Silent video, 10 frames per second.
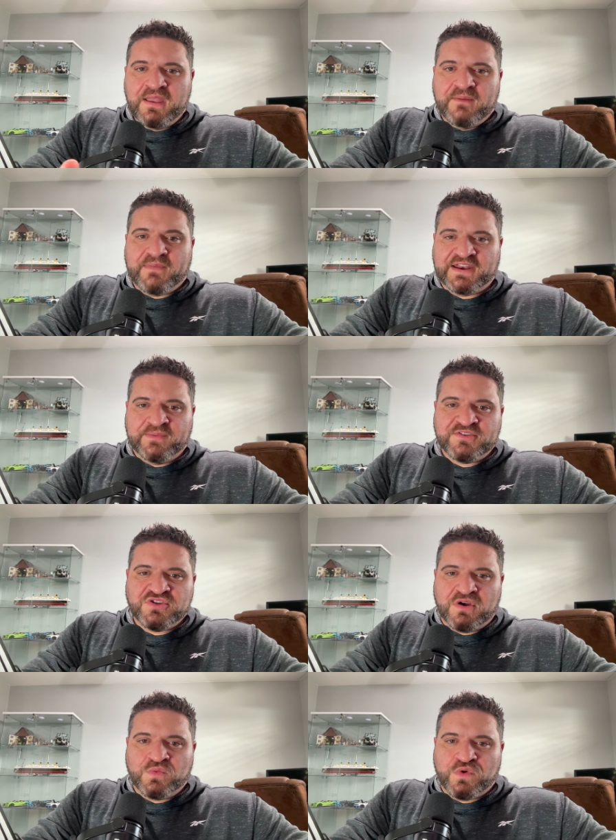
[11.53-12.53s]
My name is
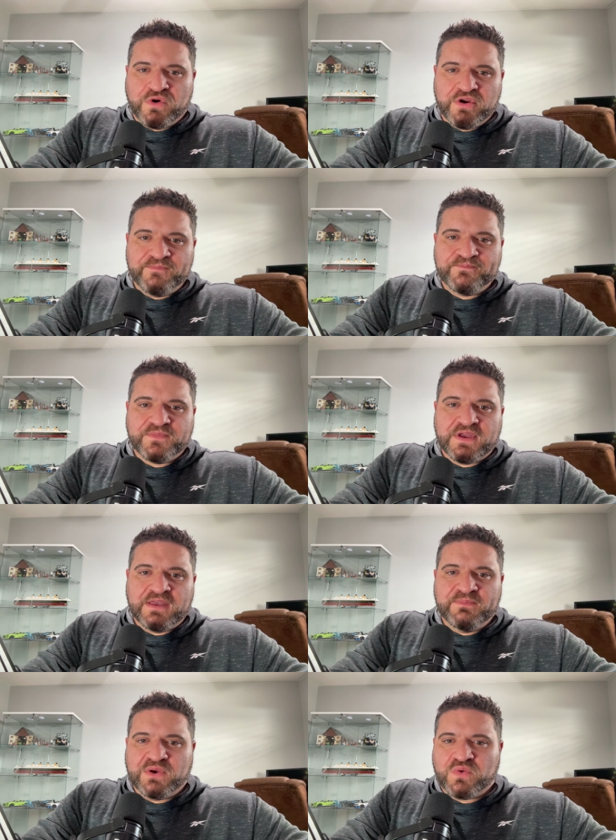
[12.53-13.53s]
John Ward. I
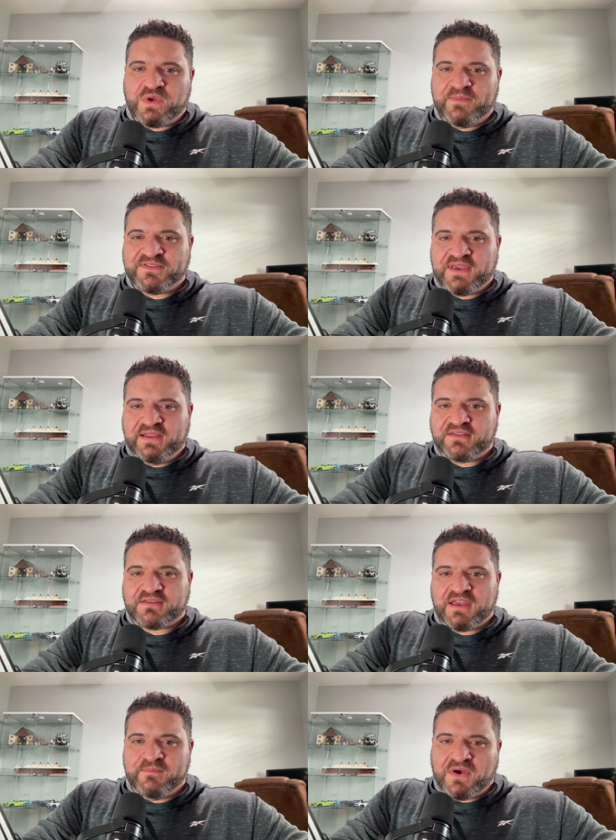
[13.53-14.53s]
build websites.
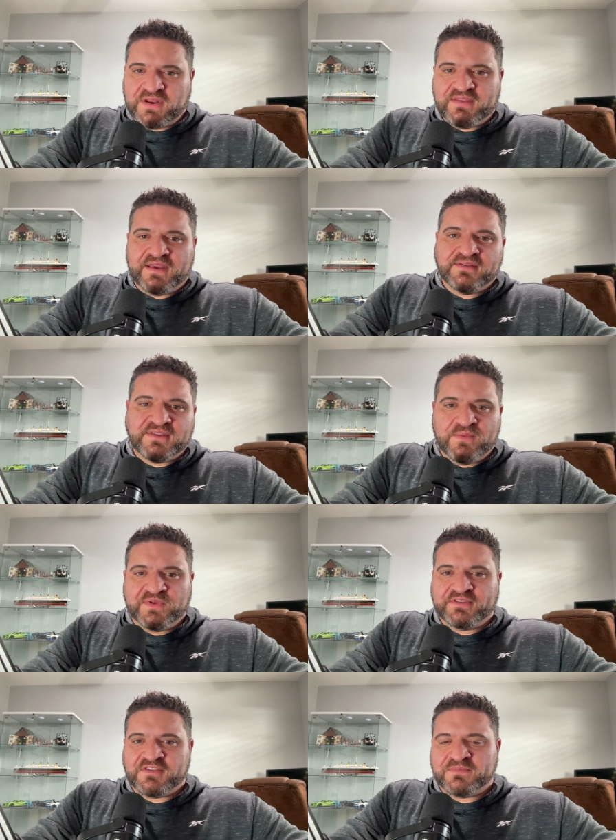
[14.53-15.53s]
I monetize them
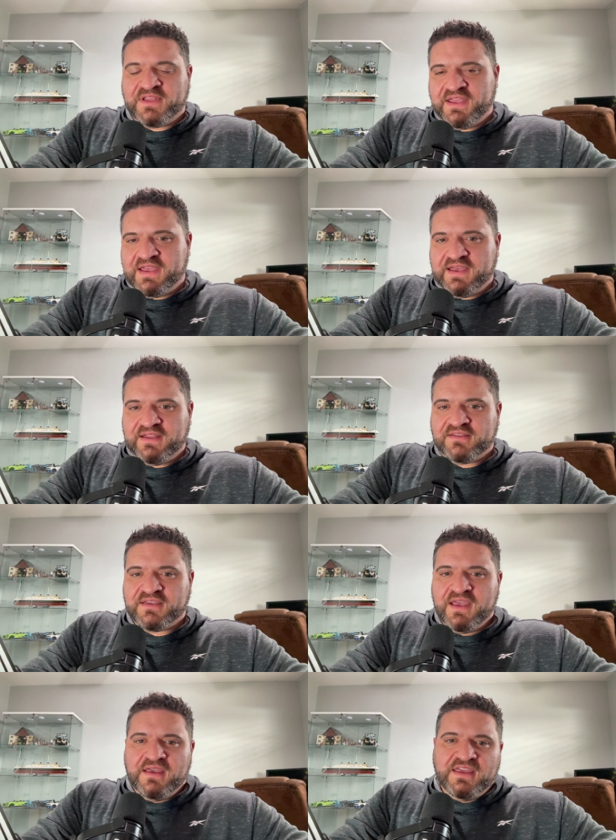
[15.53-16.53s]
with display ads,
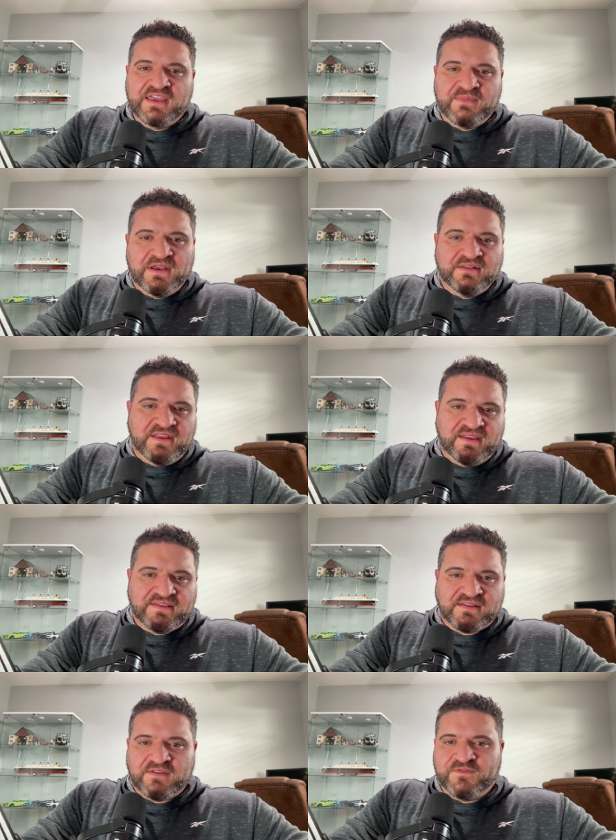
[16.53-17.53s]
email
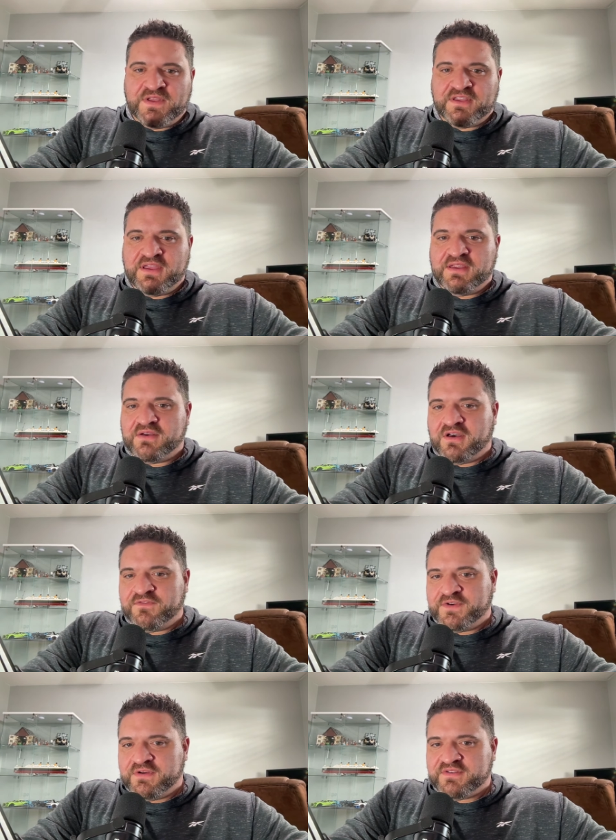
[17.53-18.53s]
lists, affiliate
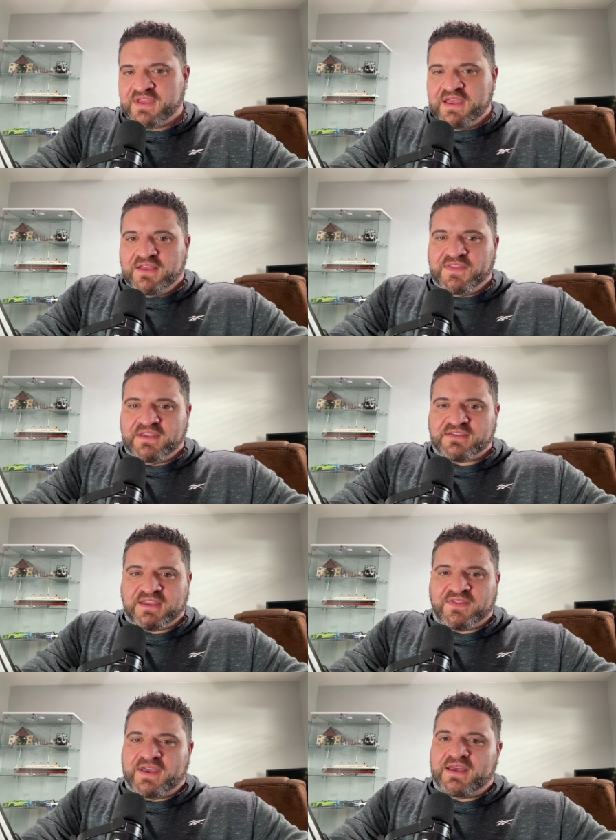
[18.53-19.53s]
offers, things
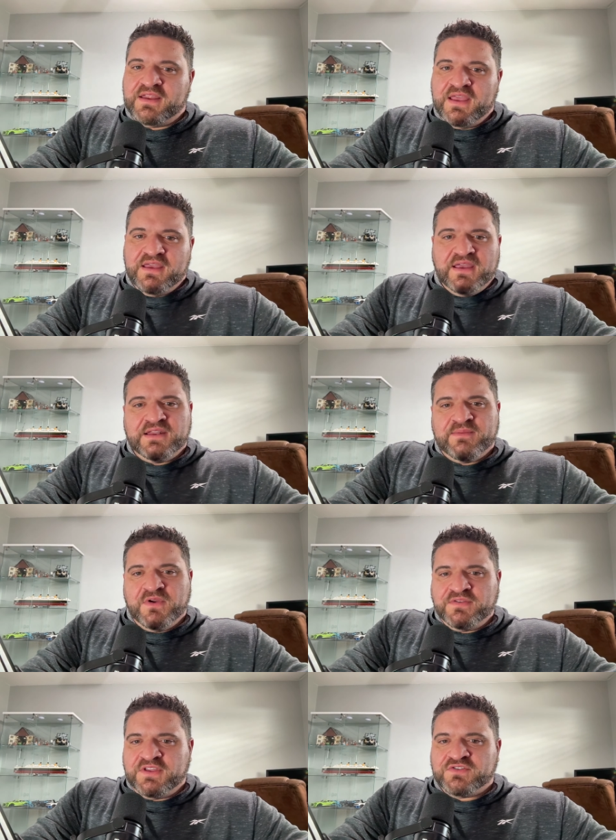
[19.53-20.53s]
like that. And I
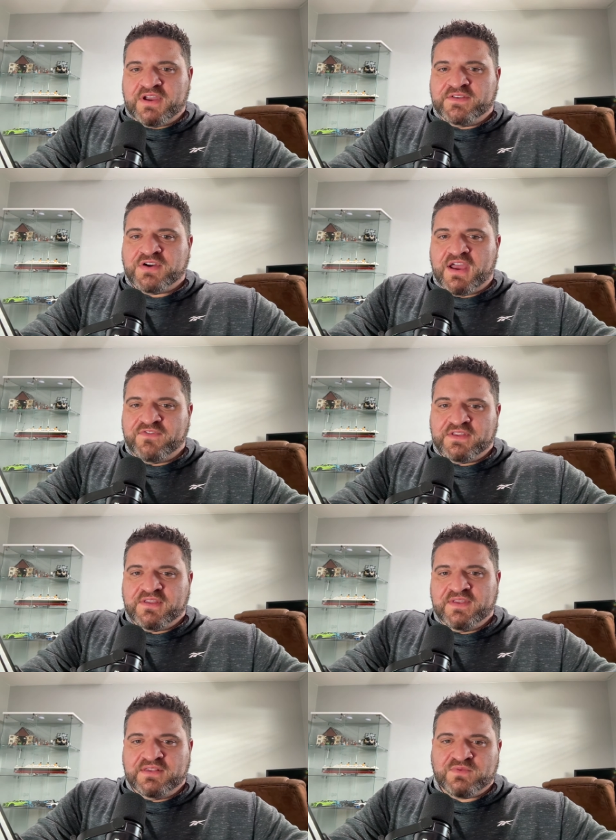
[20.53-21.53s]
mostly drive traffic to
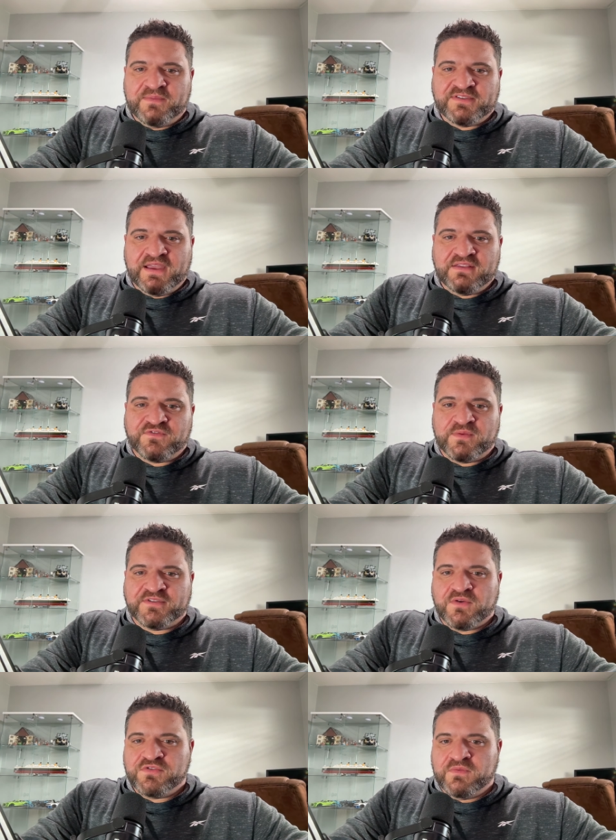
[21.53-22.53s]
these websites from
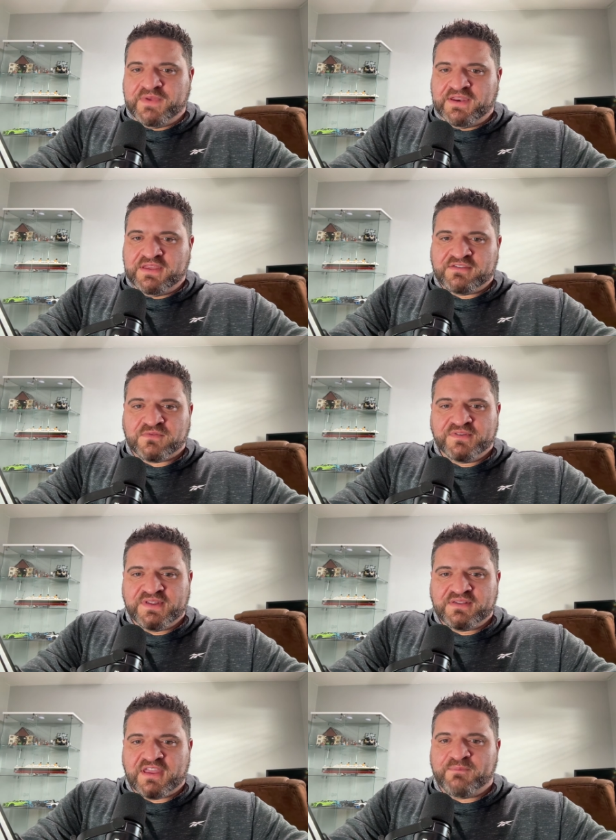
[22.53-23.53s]
social media
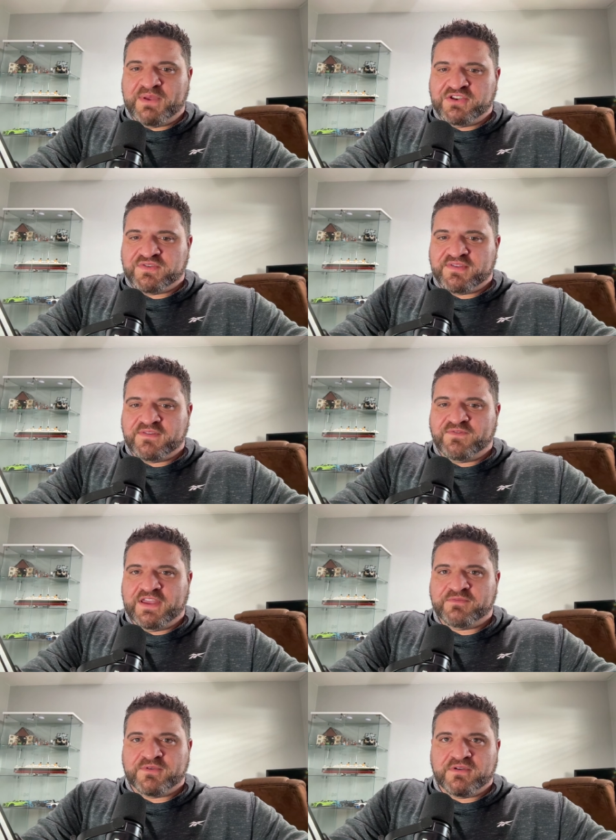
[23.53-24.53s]
sources like Pinterest and
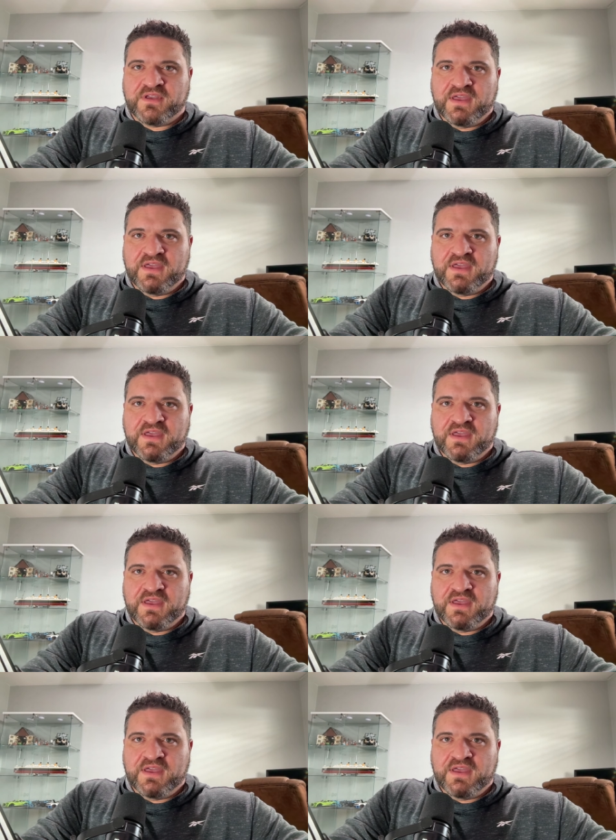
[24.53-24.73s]
Facebook.